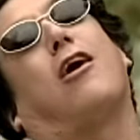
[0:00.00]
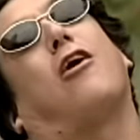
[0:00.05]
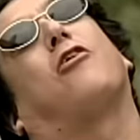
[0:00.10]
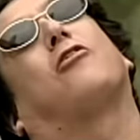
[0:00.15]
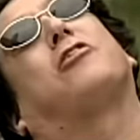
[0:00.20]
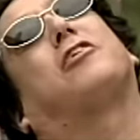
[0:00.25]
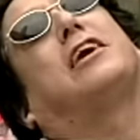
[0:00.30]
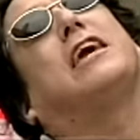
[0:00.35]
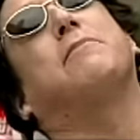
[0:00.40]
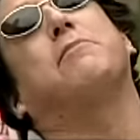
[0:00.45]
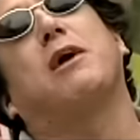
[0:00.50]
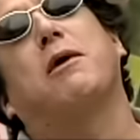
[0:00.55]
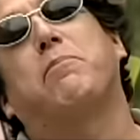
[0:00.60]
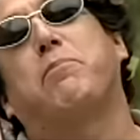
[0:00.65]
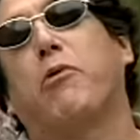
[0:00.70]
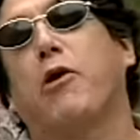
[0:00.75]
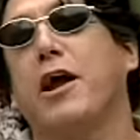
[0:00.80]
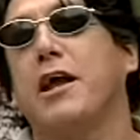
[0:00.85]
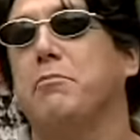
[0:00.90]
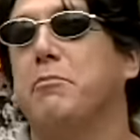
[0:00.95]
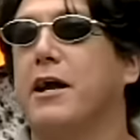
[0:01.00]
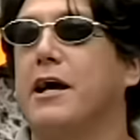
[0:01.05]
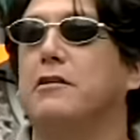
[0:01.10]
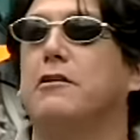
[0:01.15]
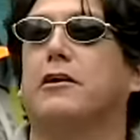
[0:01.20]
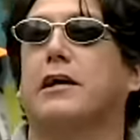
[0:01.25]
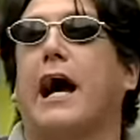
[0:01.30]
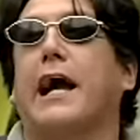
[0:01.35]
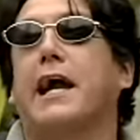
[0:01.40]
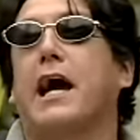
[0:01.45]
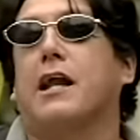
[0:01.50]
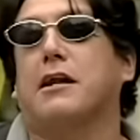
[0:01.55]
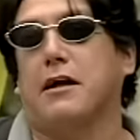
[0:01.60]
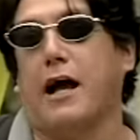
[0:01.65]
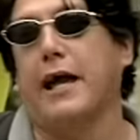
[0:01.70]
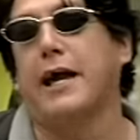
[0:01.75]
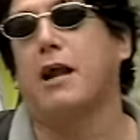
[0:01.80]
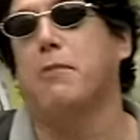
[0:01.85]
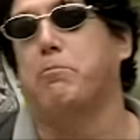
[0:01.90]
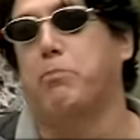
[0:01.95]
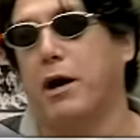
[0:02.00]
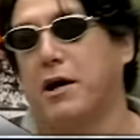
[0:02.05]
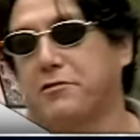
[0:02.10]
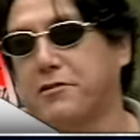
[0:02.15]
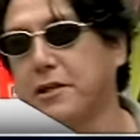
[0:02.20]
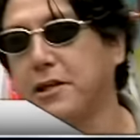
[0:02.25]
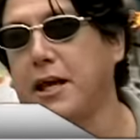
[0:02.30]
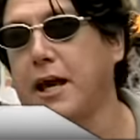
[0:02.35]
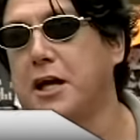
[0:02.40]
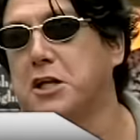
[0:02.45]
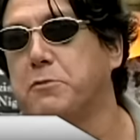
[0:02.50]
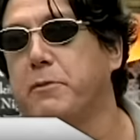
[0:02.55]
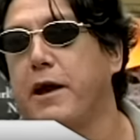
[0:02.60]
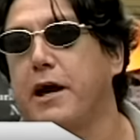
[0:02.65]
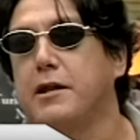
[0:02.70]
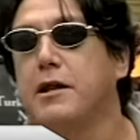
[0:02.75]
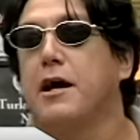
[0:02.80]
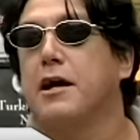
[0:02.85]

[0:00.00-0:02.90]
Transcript: Oh, give me a break, man. Look, I got a, I got a bus to catch, man.